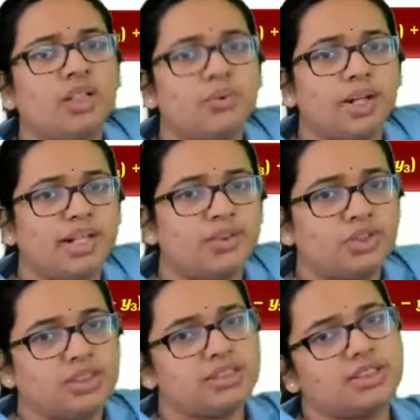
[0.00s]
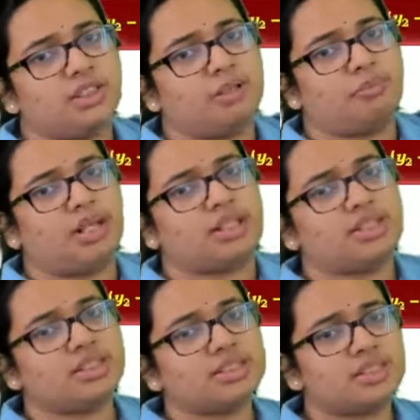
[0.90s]
y1
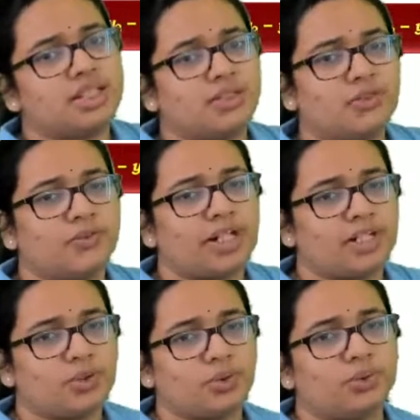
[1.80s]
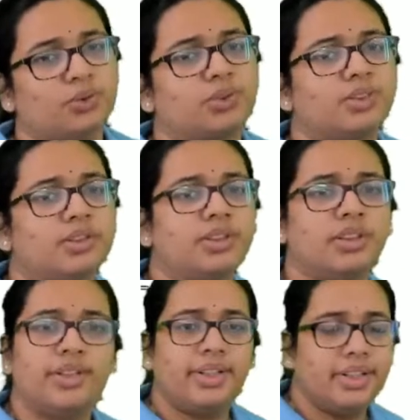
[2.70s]
minus y2.
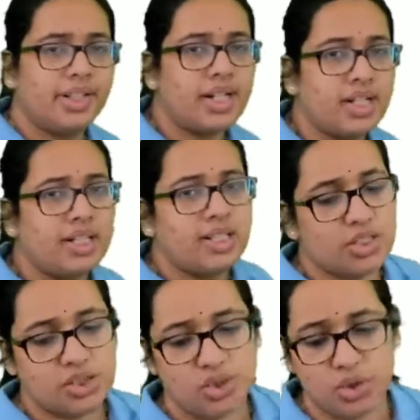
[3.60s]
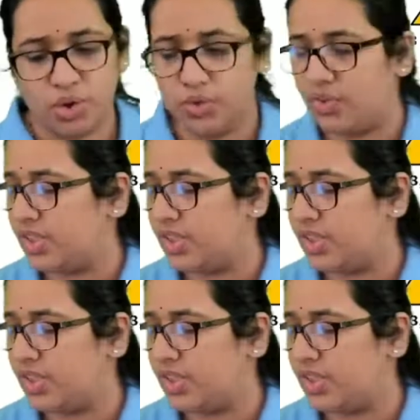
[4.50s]
Right? So we